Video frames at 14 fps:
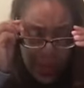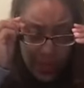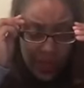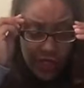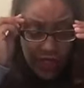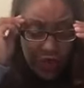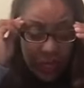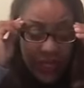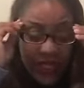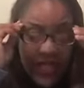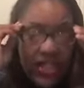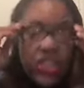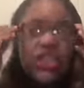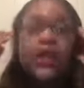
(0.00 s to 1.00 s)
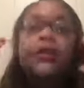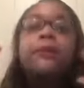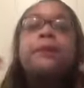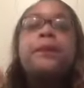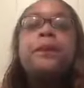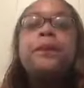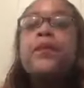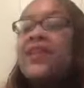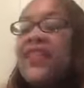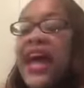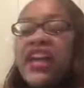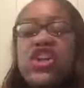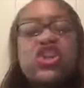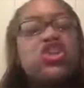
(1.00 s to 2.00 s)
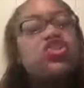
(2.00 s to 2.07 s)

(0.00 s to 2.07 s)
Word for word: and tribulation that is